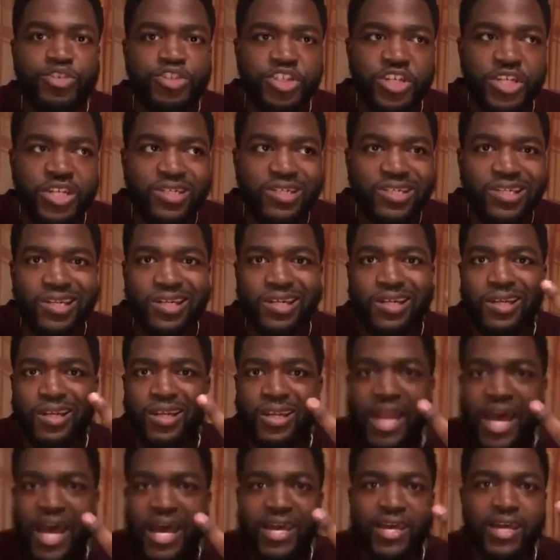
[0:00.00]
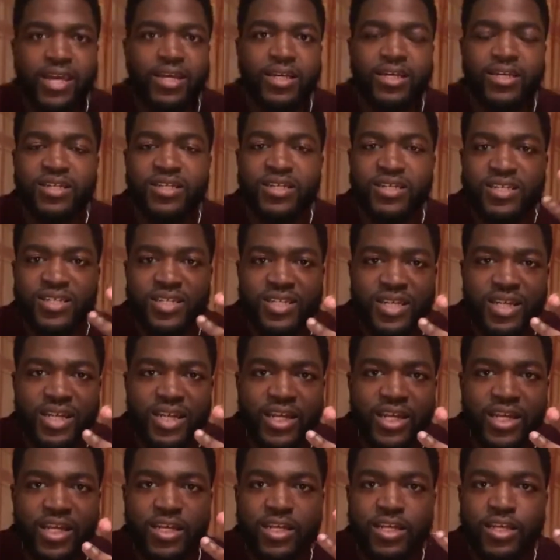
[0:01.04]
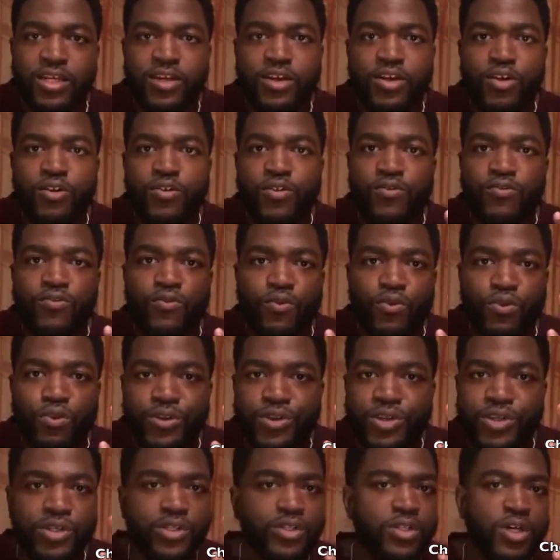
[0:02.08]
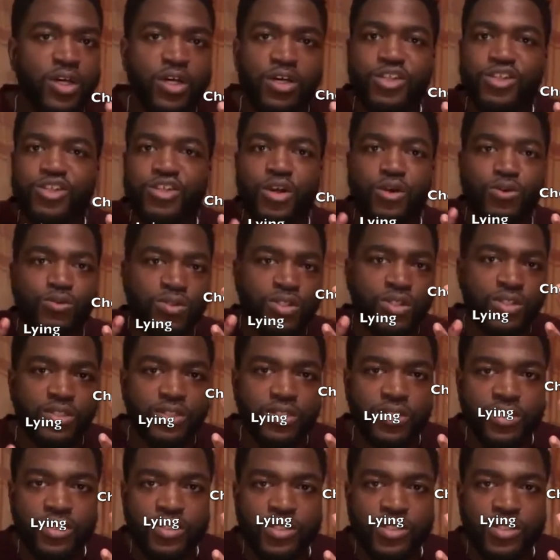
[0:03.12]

cheating, lying, stealing, fraud, assault.